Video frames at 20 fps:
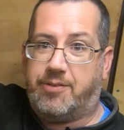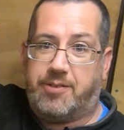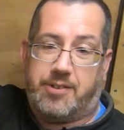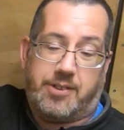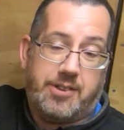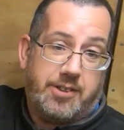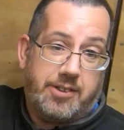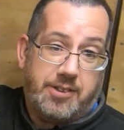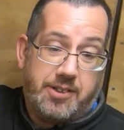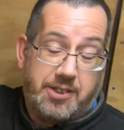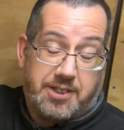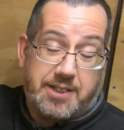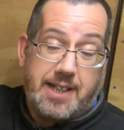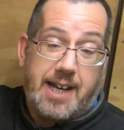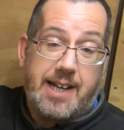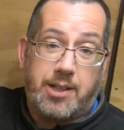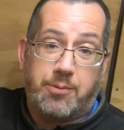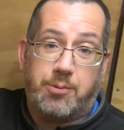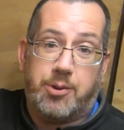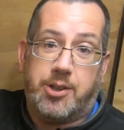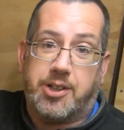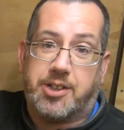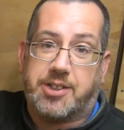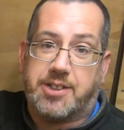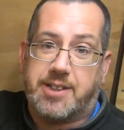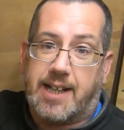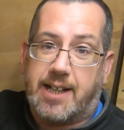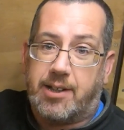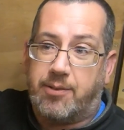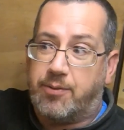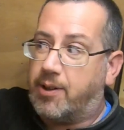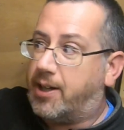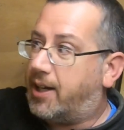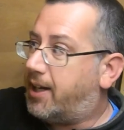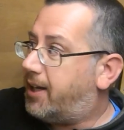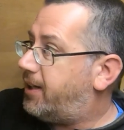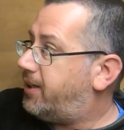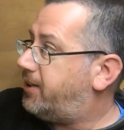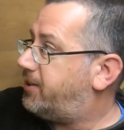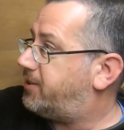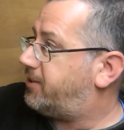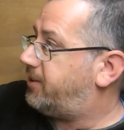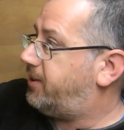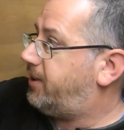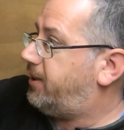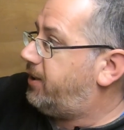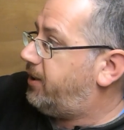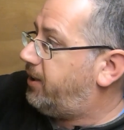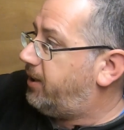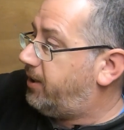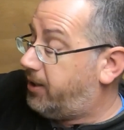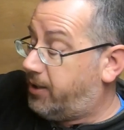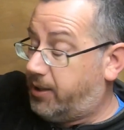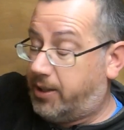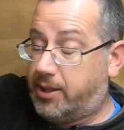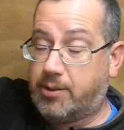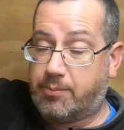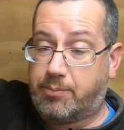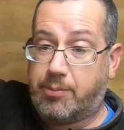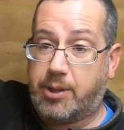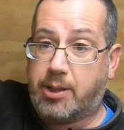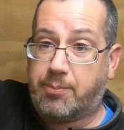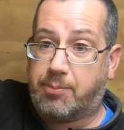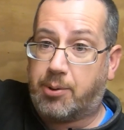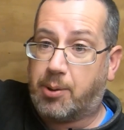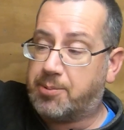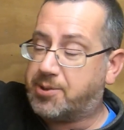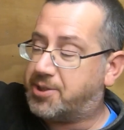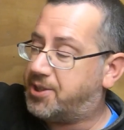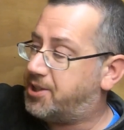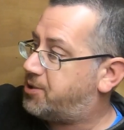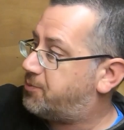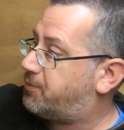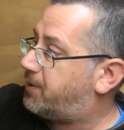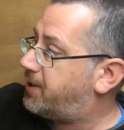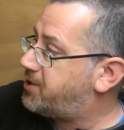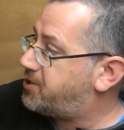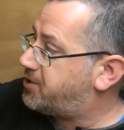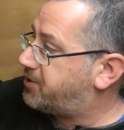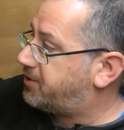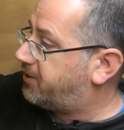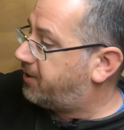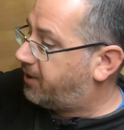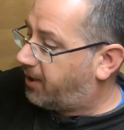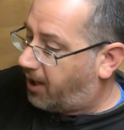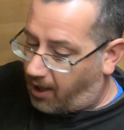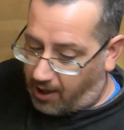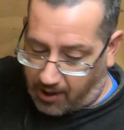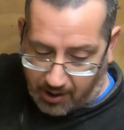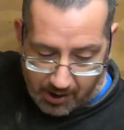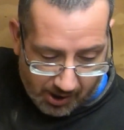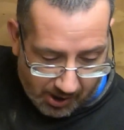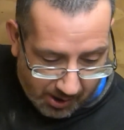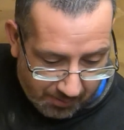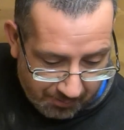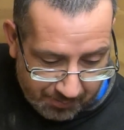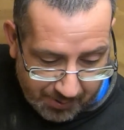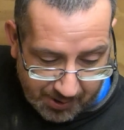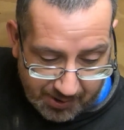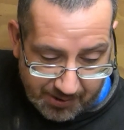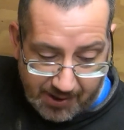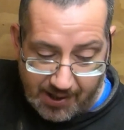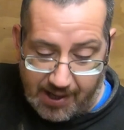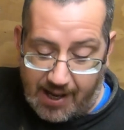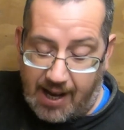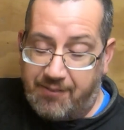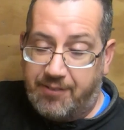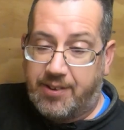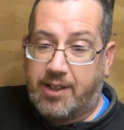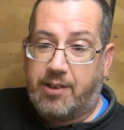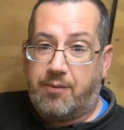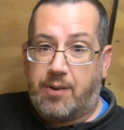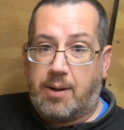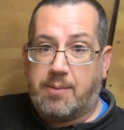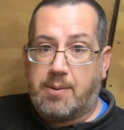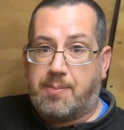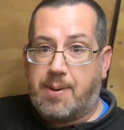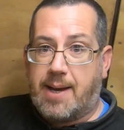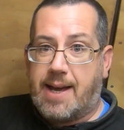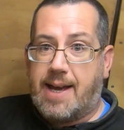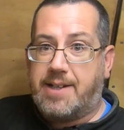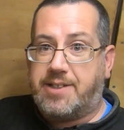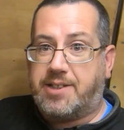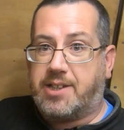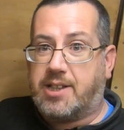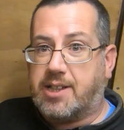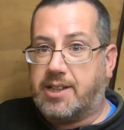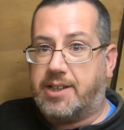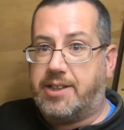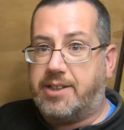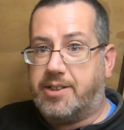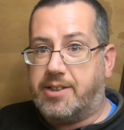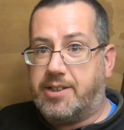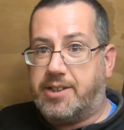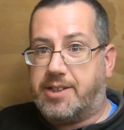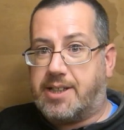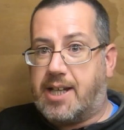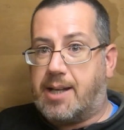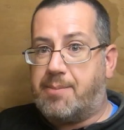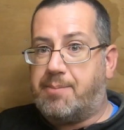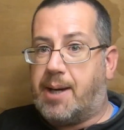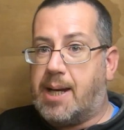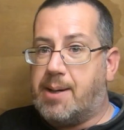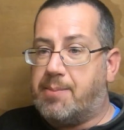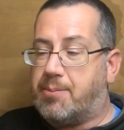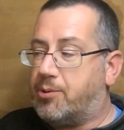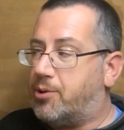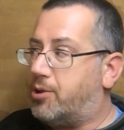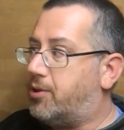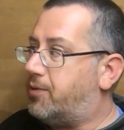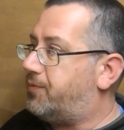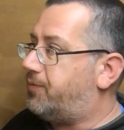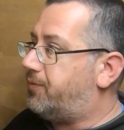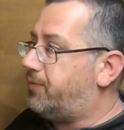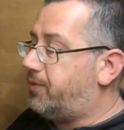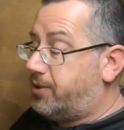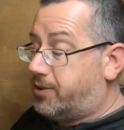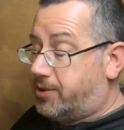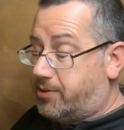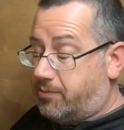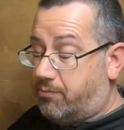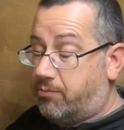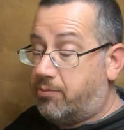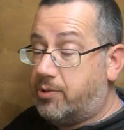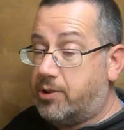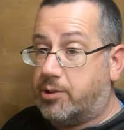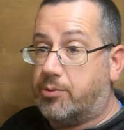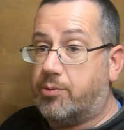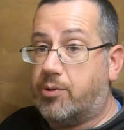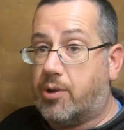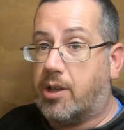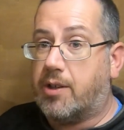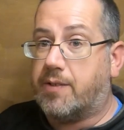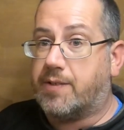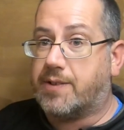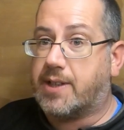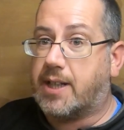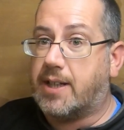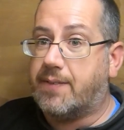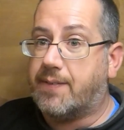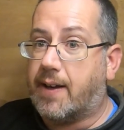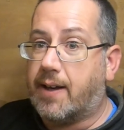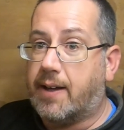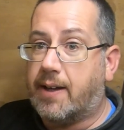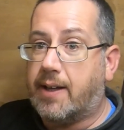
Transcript: the the sander works now and in a in a proper situation but that, having that rubber pad to clean the sandpaper off is a real lifesaver